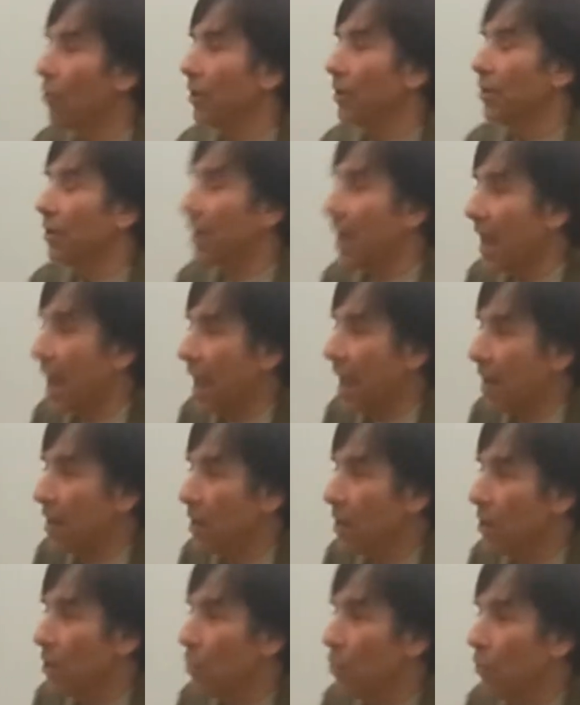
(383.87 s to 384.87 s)
or your cat
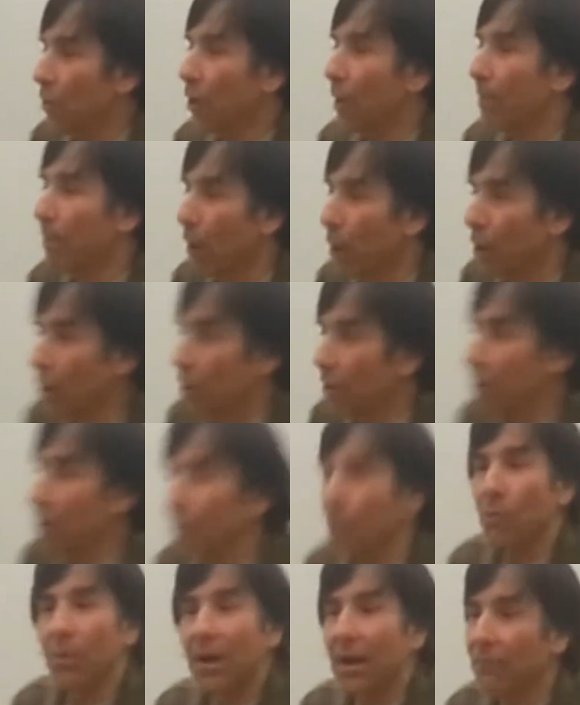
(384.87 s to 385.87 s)
or your bird
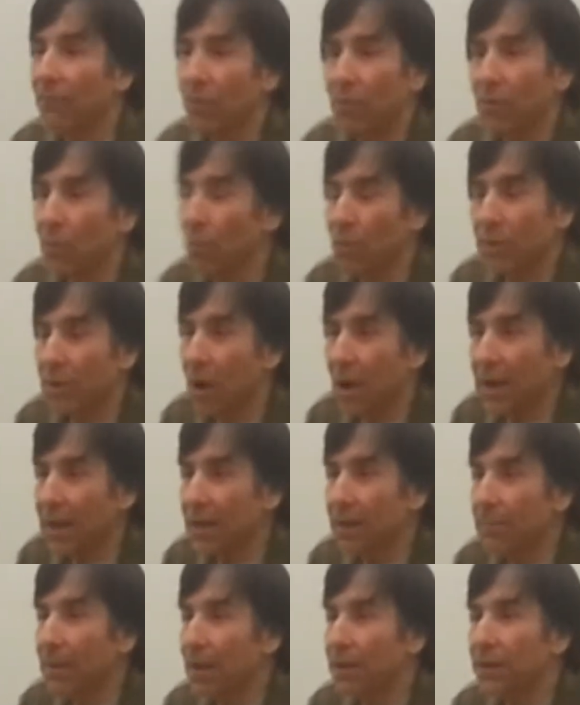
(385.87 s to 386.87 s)
or whatever we're
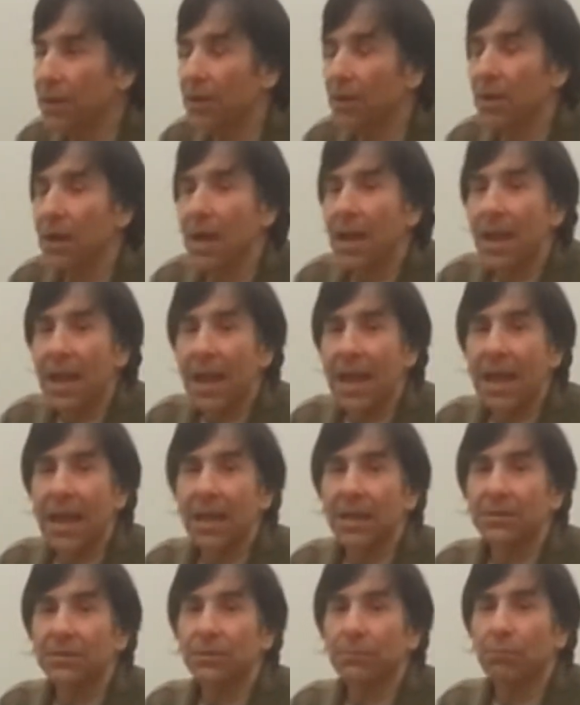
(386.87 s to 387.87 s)
talking about here
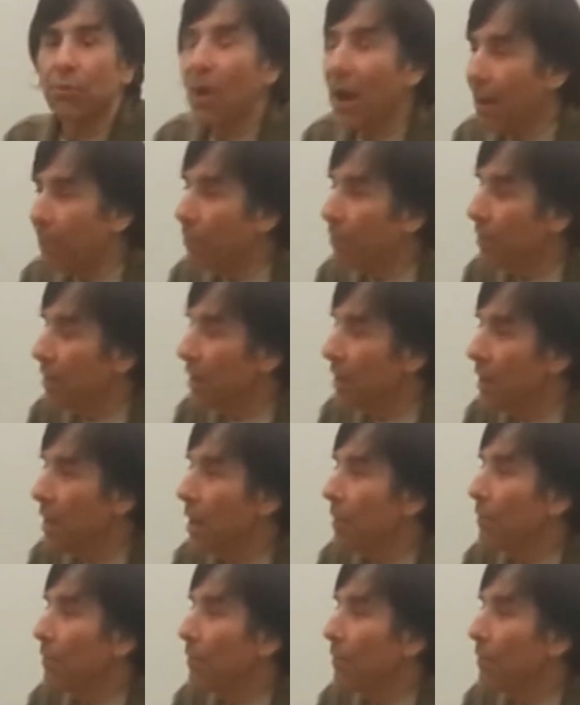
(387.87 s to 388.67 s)
as property,